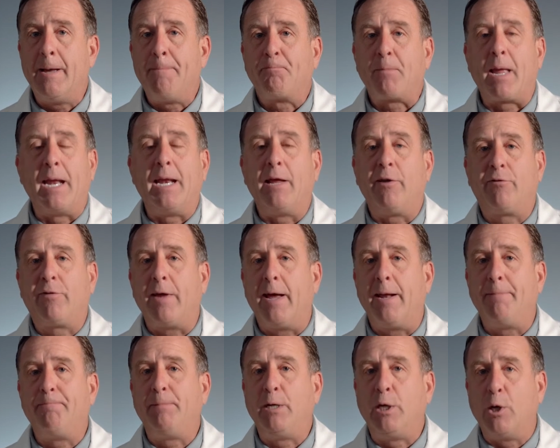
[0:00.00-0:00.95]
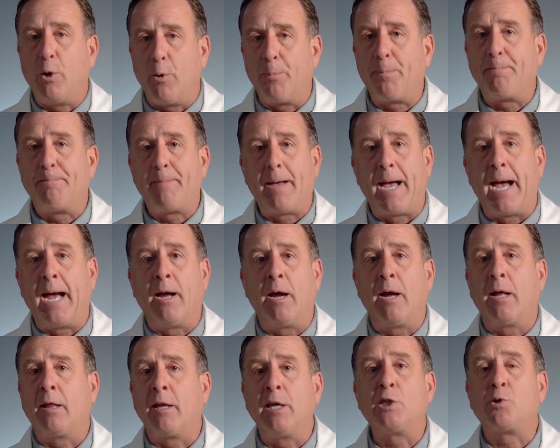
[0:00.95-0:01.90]
and he said, I
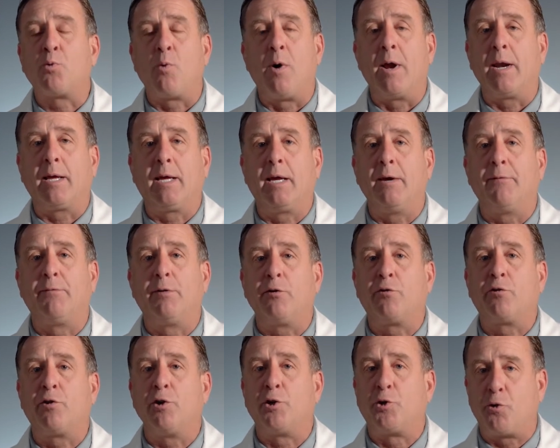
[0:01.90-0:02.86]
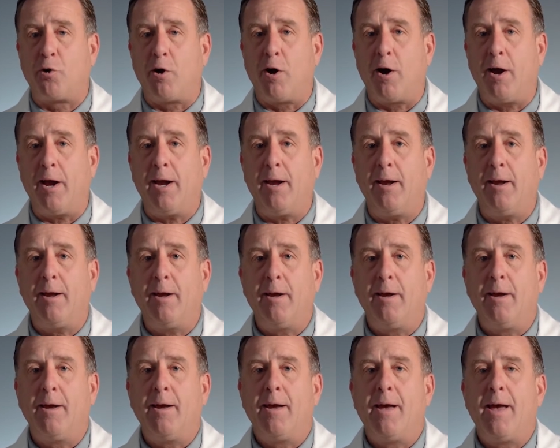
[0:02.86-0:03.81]
at least want to give this a try.
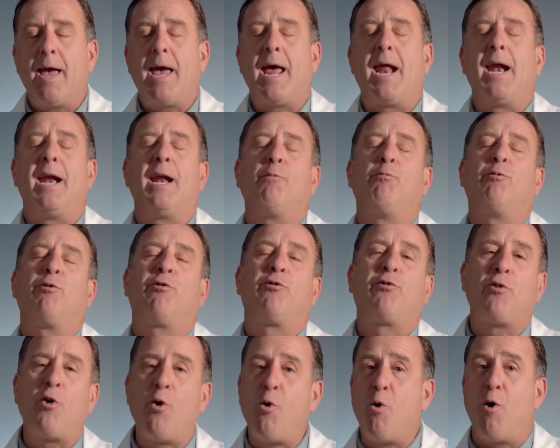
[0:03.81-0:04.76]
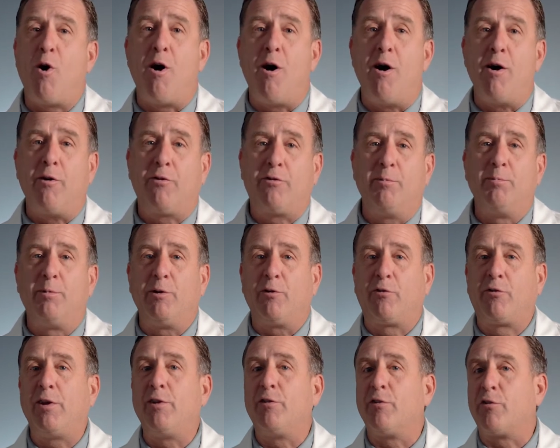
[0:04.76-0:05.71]
And it was so awesome to
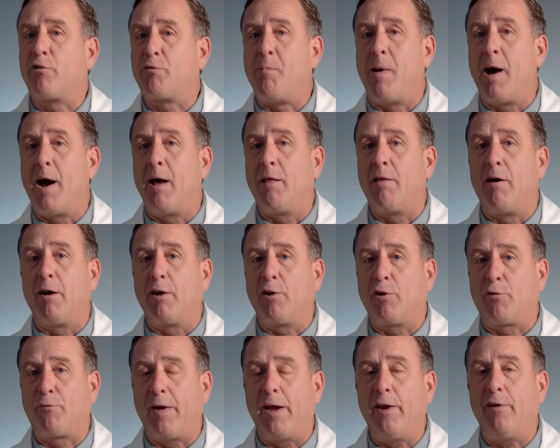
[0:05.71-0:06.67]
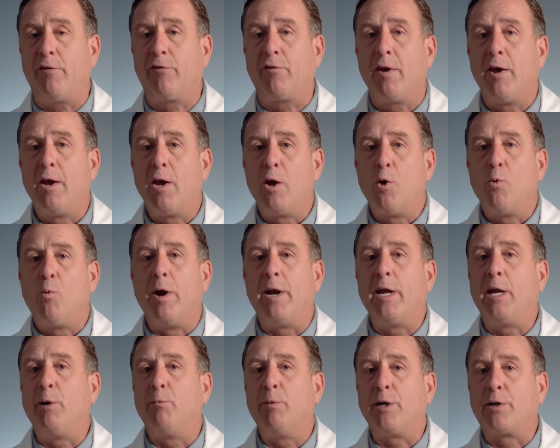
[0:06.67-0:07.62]
see the smile on his face when
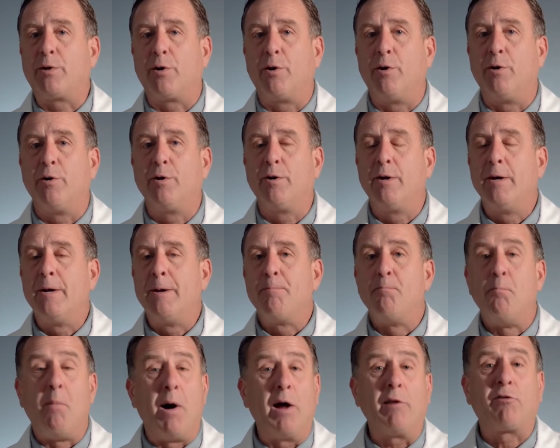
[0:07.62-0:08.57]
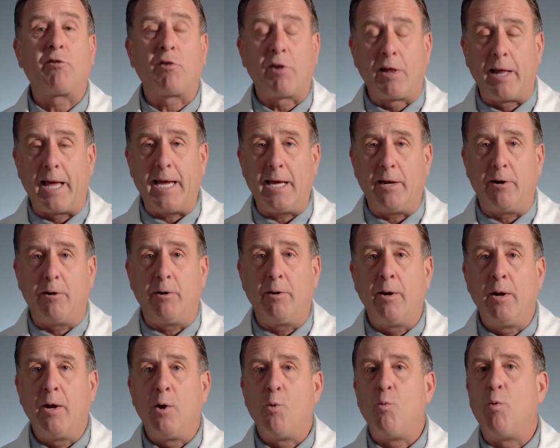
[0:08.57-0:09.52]
he returned months
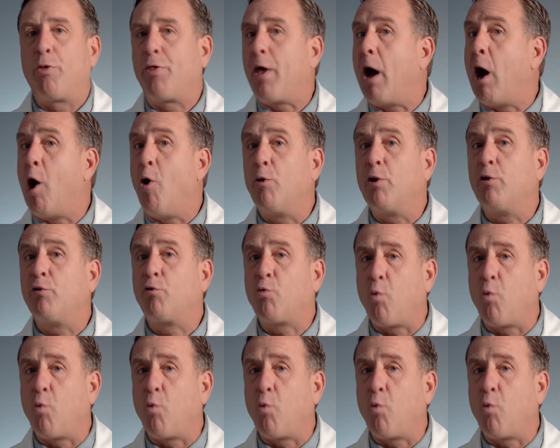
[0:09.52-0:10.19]
later without his